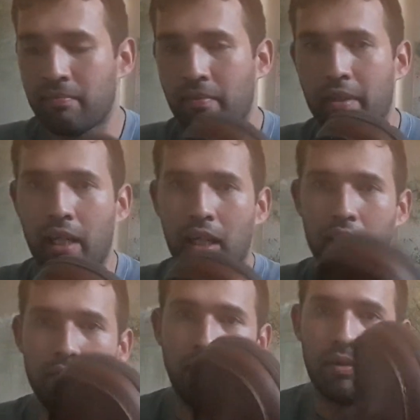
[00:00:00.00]

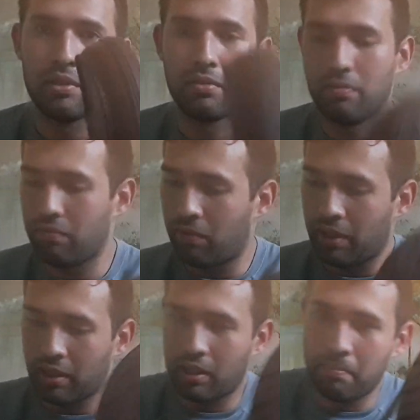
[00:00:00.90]
Now, I always
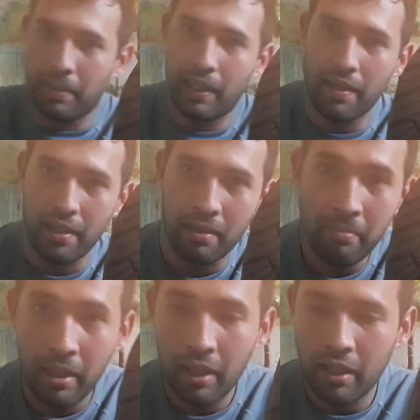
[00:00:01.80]
want to compare
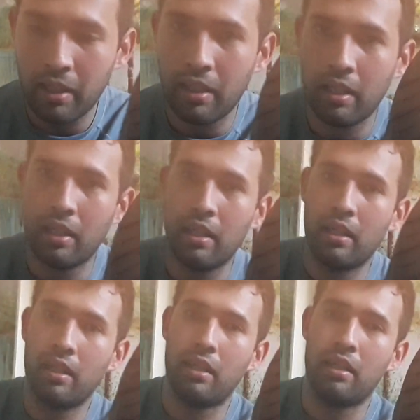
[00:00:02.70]
them
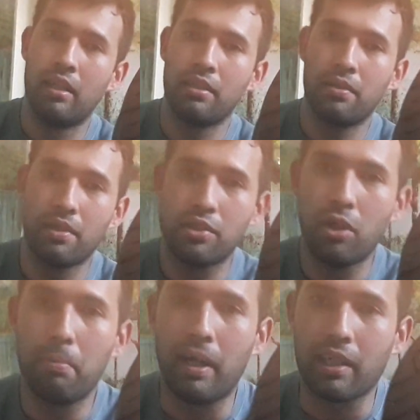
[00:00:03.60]
to the
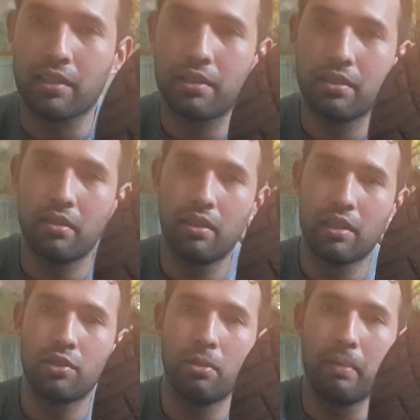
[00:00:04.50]
toe
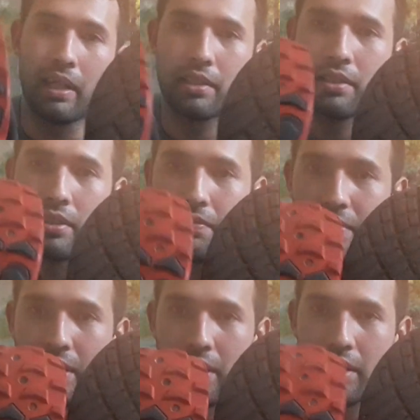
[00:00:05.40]
boxes
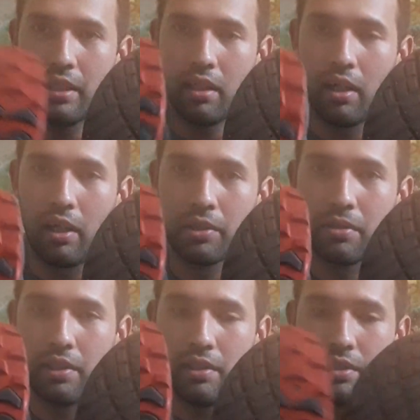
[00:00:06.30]
of the
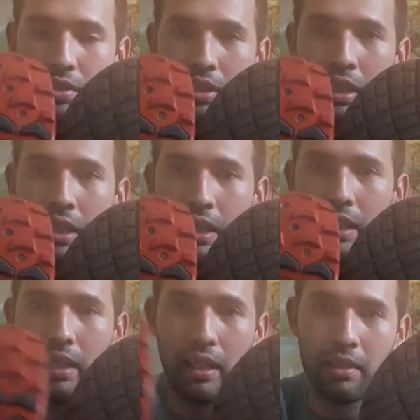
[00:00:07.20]
Altras
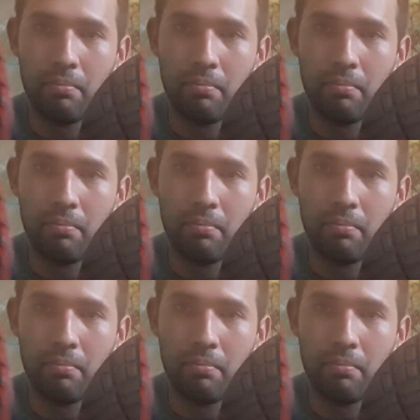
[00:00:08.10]
and the